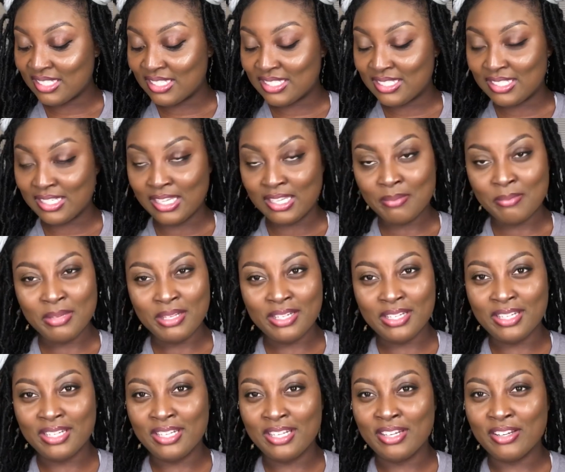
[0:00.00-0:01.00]
cinnamon
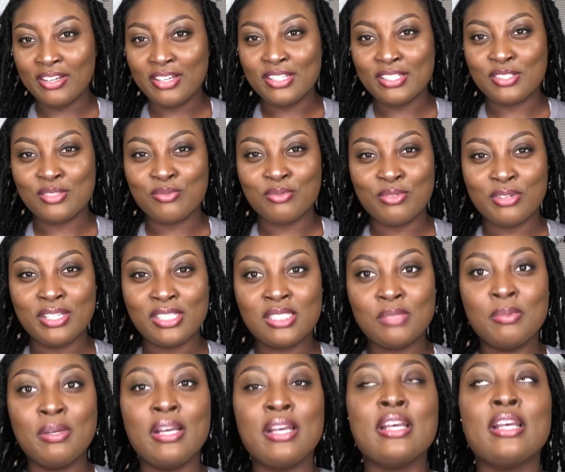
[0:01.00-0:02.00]
in here is rich,
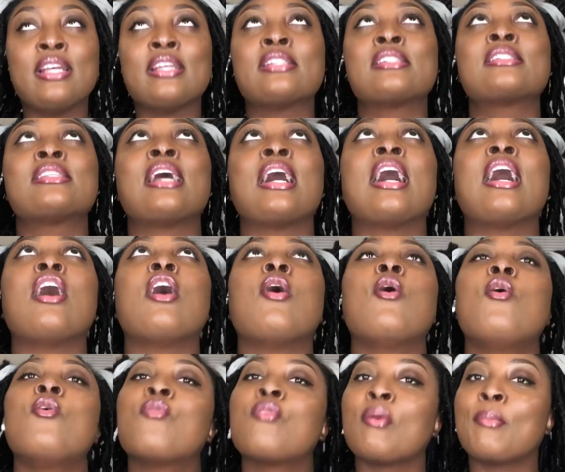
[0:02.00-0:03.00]
but it's not
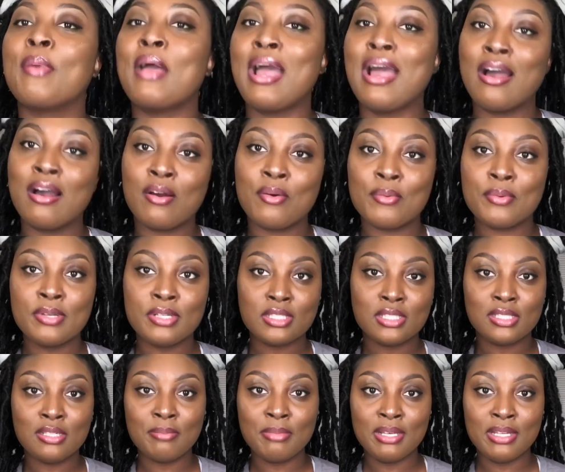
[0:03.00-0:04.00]
overpowering
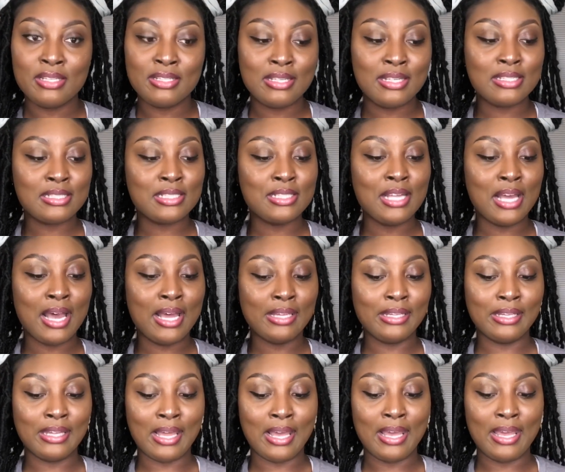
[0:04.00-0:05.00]
cinnamon. It, it's
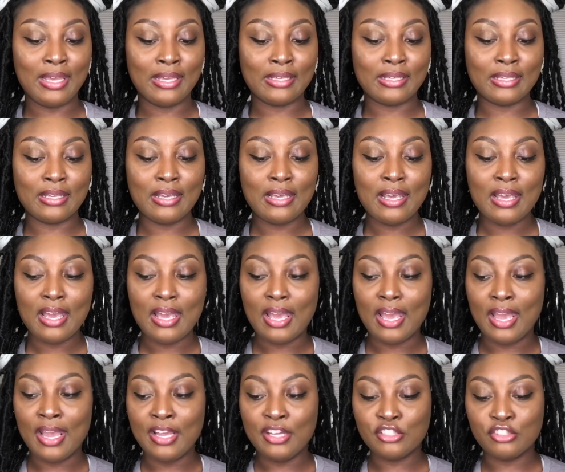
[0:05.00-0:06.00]
not like
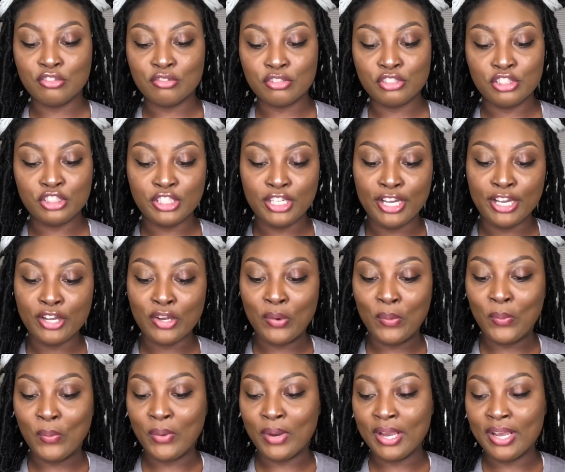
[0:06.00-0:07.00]
angel share
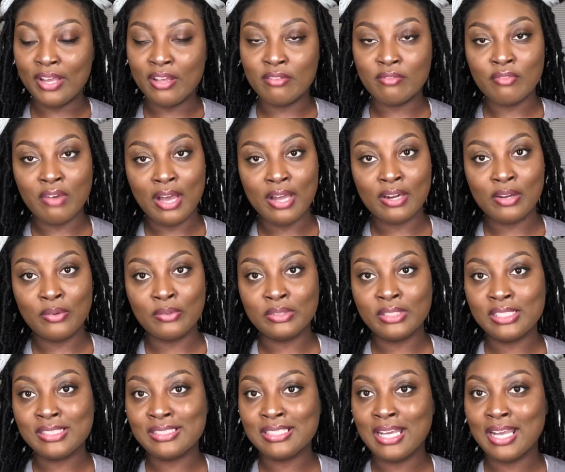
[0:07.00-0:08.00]
or invite
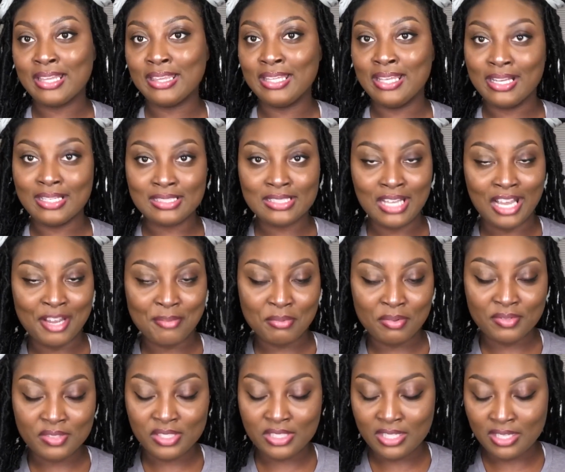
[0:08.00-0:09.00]
only. It's not that type
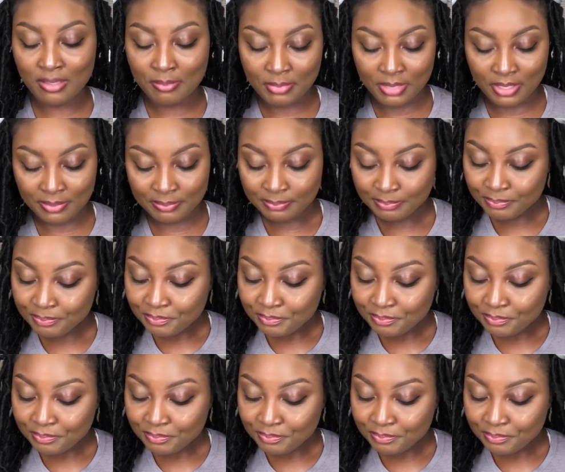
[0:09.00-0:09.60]
of cinnamon,